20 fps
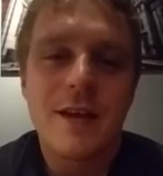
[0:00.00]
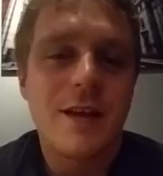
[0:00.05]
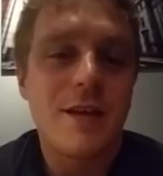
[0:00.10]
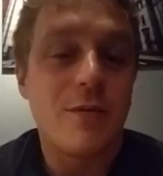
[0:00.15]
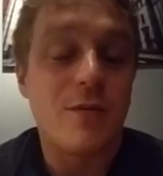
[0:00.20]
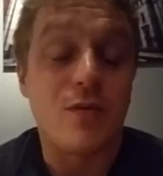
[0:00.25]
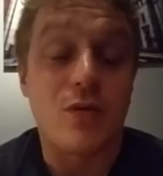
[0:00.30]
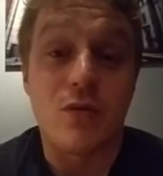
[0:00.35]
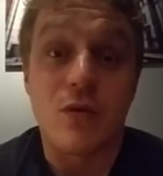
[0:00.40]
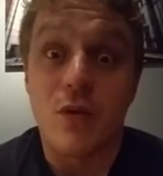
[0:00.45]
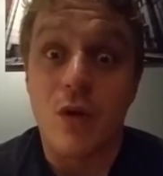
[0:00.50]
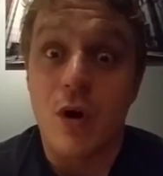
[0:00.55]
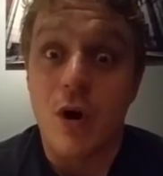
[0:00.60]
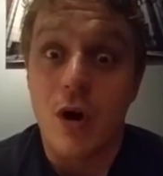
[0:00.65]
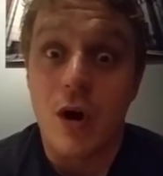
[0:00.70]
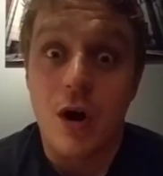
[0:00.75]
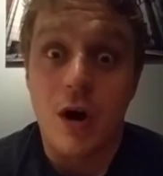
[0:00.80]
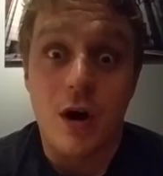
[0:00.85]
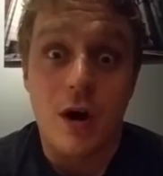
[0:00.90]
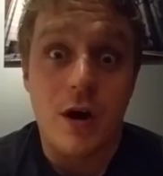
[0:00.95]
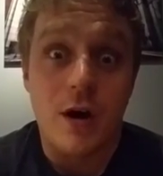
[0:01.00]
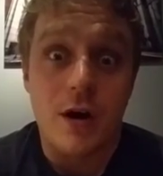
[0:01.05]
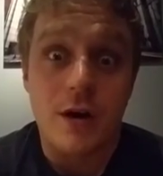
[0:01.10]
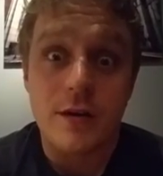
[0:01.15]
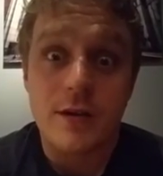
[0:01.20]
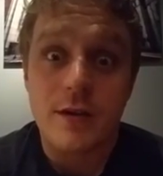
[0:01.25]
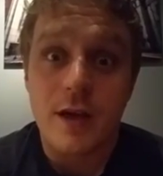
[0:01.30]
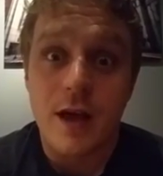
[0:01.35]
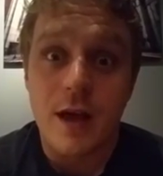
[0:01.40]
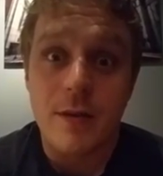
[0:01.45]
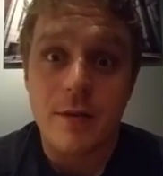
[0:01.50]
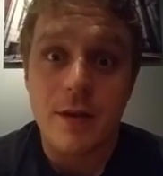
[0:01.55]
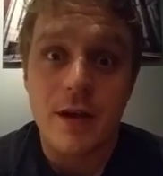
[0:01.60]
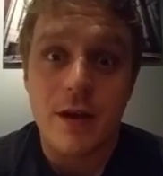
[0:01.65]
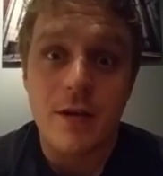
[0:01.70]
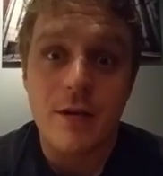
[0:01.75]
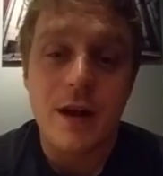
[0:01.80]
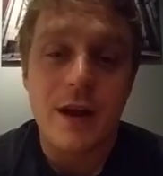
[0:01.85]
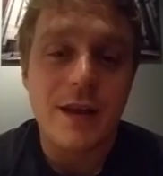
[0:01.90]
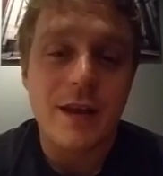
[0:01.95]
it was a long time
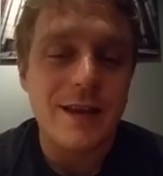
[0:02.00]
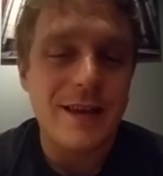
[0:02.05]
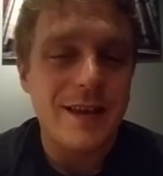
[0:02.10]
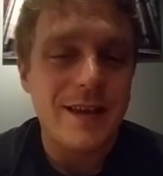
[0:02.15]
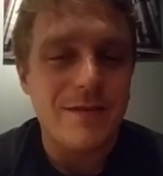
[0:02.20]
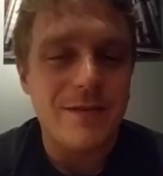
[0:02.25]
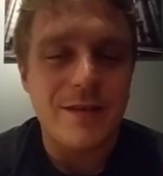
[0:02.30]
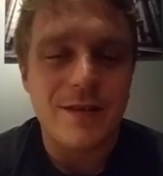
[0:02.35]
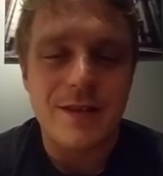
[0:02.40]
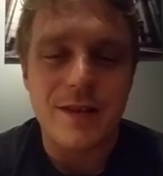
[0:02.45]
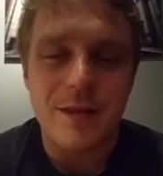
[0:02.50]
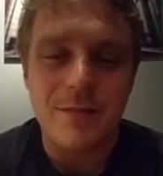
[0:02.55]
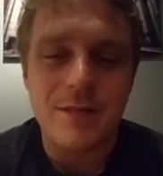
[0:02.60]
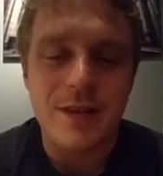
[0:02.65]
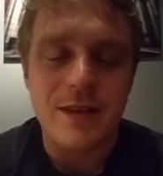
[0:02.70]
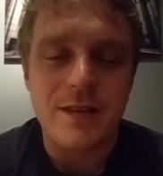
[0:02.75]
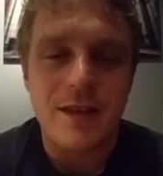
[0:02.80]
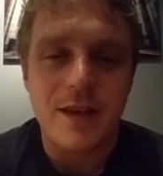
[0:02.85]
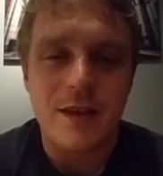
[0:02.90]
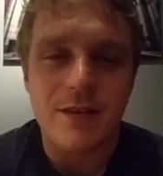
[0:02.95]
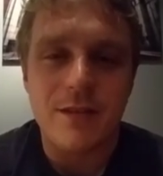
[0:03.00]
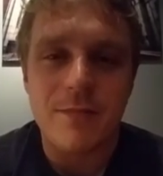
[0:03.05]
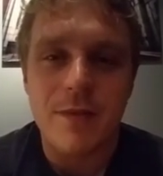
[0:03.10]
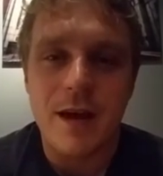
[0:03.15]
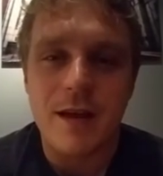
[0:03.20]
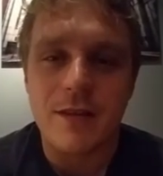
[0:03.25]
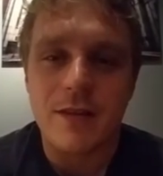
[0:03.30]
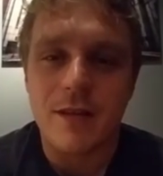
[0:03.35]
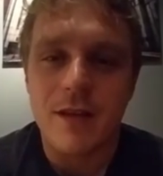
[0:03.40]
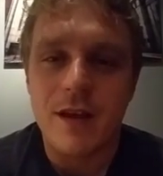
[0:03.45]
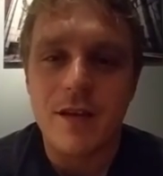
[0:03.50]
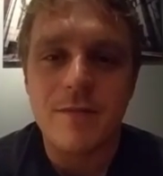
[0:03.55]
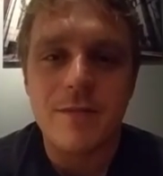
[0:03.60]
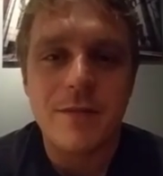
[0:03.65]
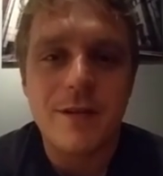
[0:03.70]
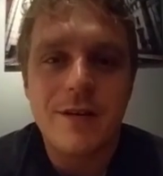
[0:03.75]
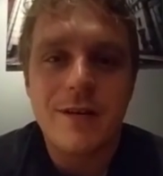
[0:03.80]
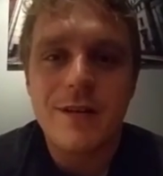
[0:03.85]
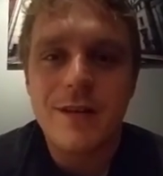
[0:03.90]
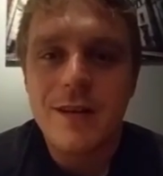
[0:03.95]
ago, and I can give you some details about his life,
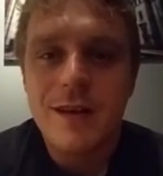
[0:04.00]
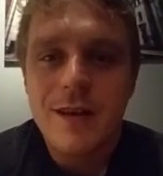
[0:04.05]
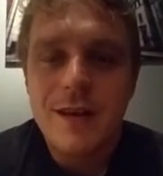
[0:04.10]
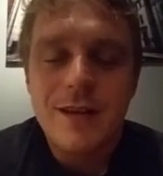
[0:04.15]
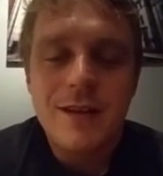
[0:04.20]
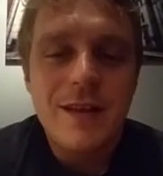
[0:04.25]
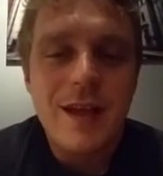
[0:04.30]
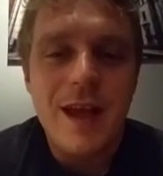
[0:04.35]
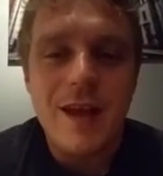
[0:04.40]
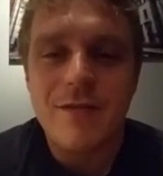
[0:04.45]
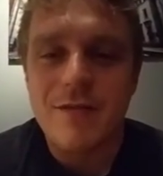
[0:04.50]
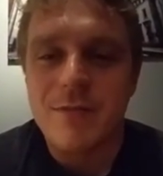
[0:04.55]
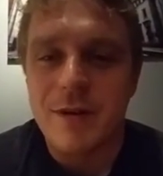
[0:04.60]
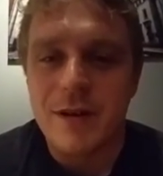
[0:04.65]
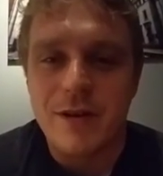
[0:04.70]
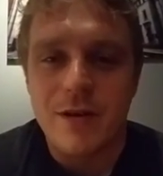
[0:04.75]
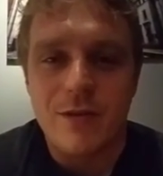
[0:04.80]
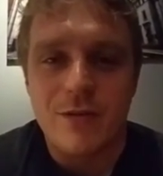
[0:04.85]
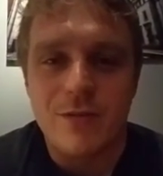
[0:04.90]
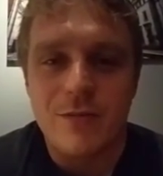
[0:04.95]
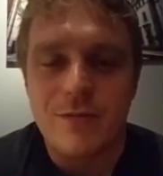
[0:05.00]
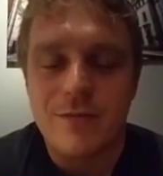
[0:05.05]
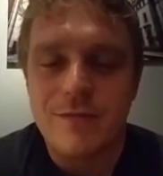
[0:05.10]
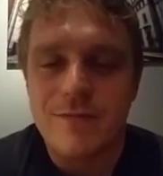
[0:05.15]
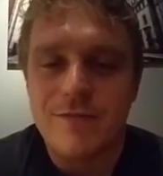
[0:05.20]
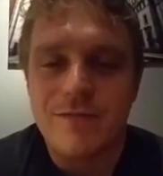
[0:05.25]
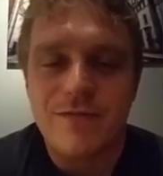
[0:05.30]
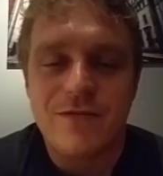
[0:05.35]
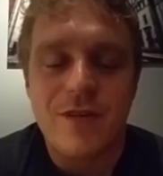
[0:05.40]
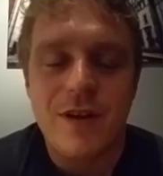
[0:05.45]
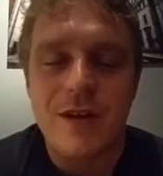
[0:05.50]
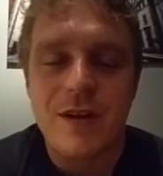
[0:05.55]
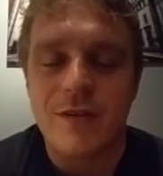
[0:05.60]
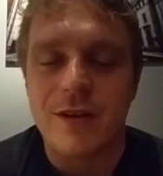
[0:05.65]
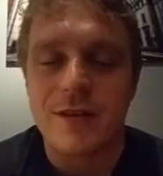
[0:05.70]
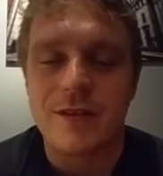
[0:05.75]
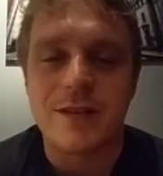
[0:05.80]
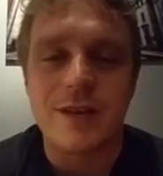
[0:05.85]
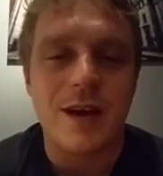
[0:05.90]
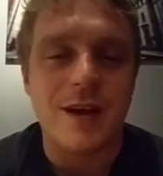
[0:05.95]
but everybody knows who
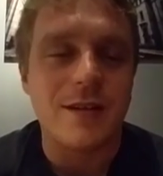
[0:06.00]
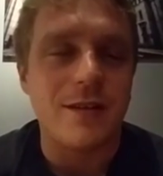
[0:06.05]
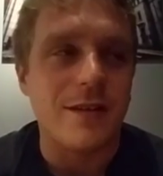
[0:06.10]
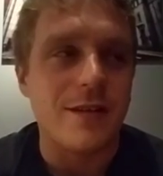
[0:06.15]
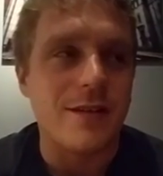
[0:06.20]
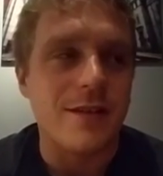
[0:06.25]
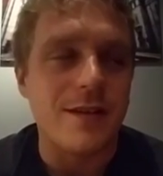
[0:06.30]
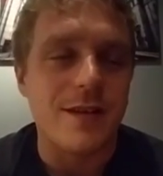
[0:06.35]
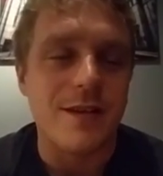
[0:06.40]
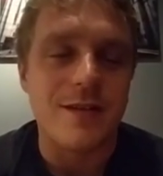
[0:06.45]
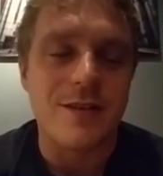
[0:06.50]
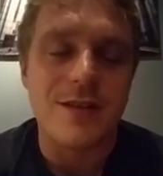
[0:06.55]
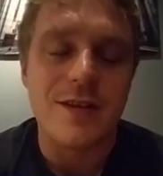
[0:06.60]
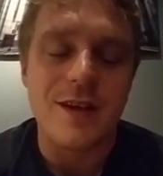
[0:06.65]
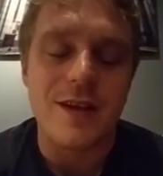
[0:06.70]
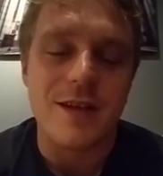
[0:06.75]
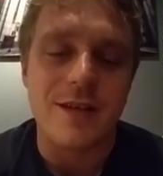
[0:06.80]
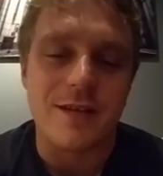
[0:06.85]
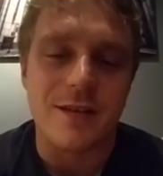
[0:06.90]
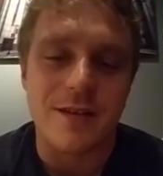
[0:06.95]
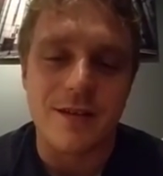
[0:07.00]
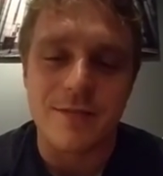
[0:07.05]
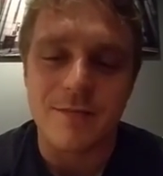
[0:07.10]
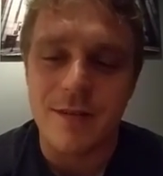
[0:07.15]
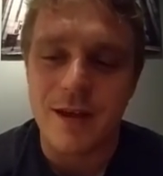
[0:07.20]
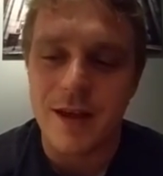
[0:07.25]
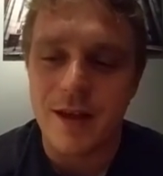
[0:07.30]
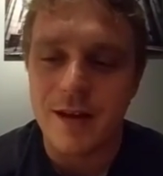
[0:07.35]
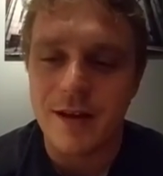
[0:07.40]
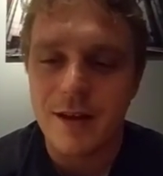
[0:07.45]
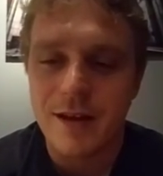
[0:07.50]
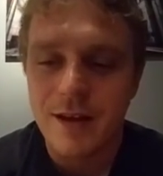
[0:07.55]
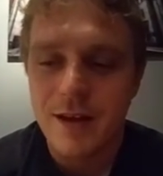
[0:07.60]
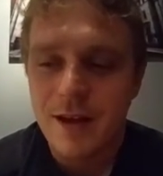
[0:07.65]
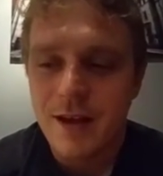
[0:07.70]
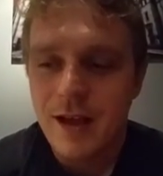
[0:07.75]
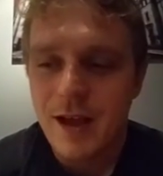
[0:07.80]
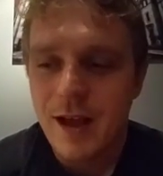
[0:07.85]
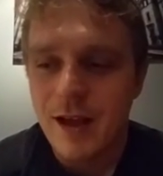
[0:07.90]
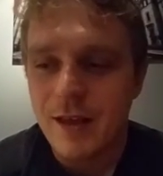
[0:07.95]
Frederick Douglass is. Jesus, man.
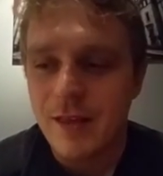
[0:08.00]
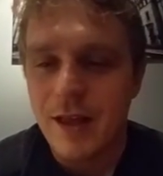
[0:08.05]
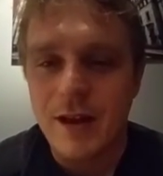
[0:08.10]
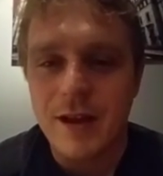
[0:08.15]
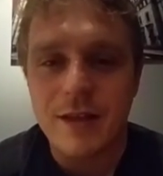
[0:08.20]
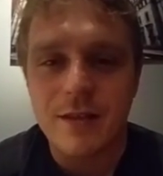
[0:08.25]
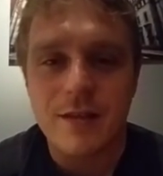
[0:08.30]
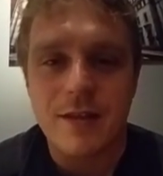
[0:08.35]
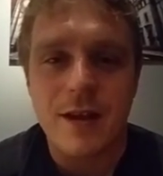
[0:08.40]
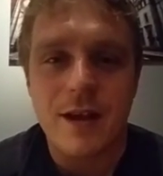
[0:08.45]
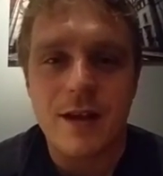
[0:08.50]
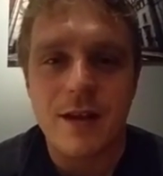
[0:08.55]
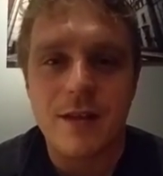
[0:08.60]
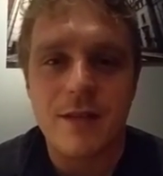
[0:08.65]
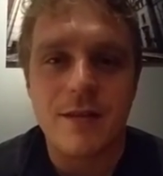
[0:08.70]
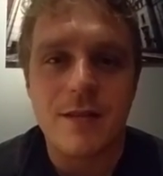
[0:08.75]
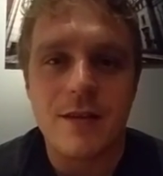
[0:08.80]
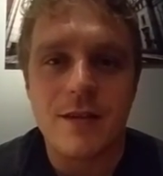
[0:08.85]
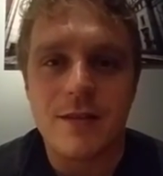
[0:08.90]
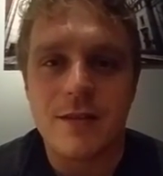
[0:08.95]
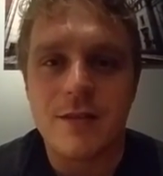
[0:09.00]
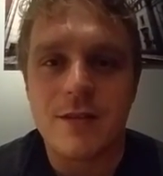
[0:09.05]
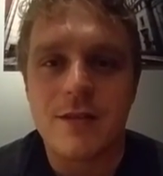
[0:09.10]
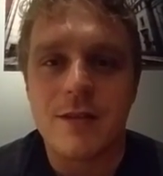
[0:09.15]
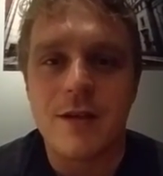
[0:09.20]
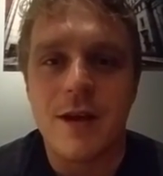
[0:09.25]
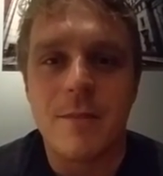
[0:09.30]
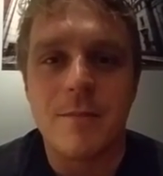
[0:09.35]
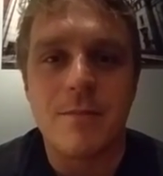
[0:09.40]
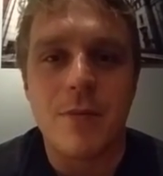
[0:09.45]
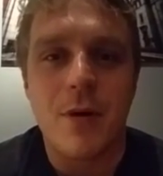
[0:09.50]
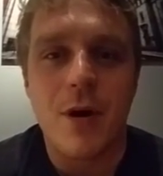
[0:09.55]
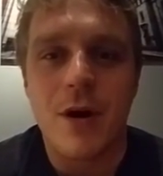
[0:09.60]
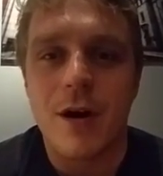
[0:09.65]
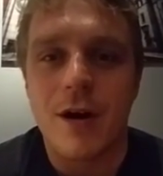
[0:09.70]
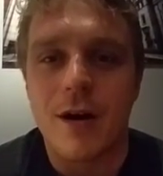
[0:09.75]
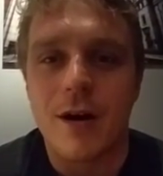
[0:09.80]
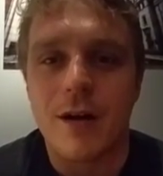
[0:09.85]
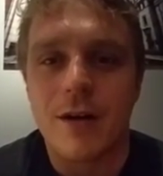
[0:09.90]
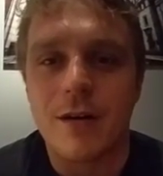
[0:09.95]
And then his
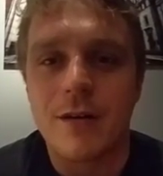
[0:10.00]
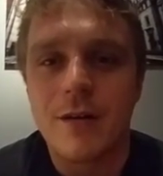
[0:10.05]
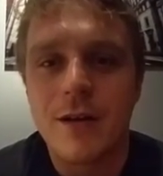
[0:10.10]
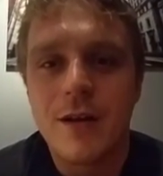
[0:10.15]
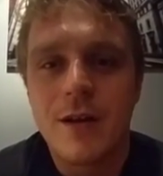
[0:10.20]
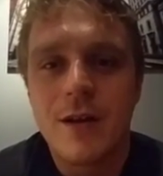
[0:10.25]
subpar,